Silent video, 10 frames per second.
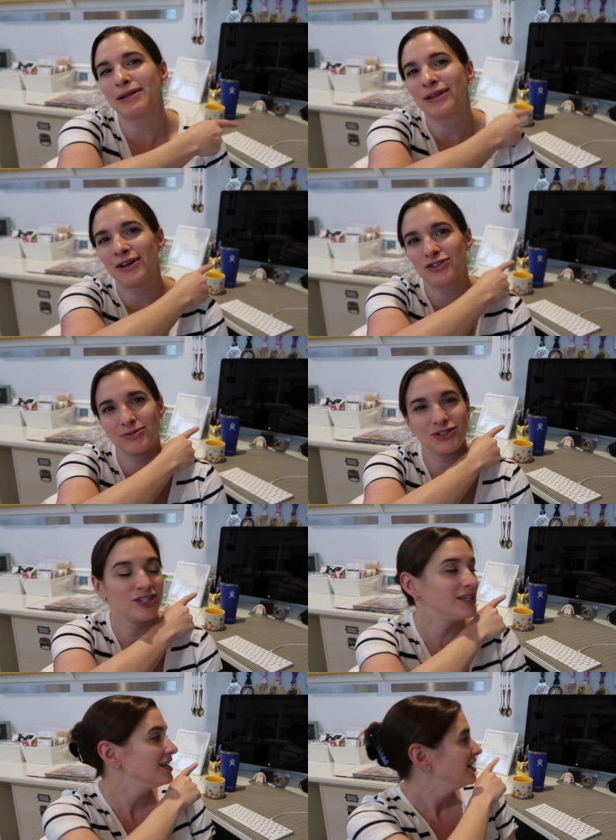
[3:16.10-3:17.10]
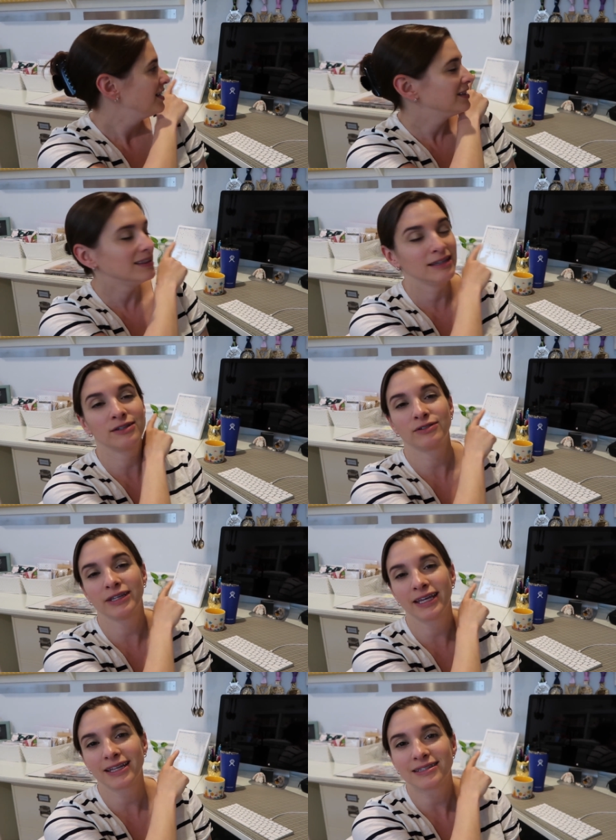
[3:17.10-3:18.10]
my laundry machine
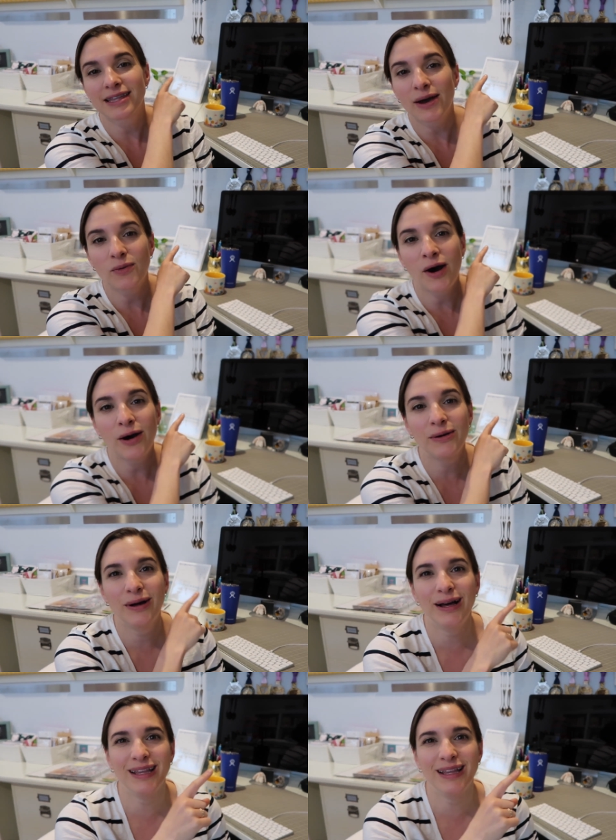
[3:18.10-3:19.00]
literally against that wall.